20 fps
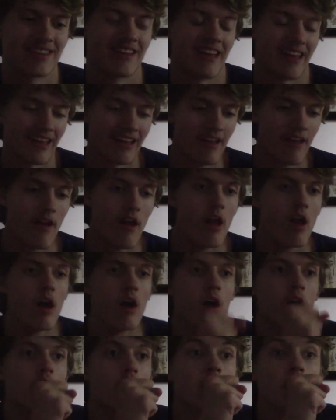like,
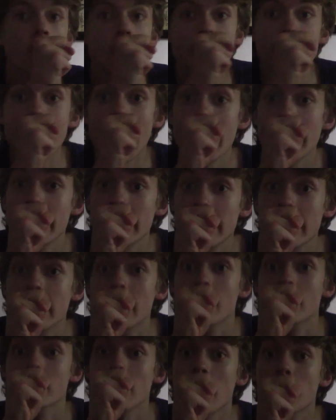
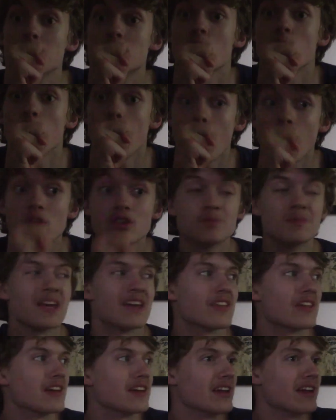Yeti, come towards me.
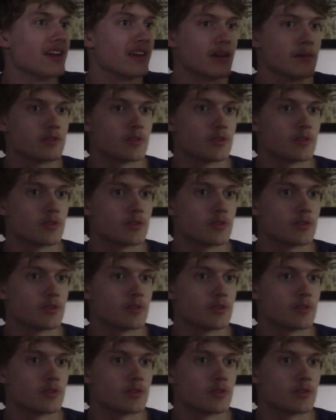And then Yeti comes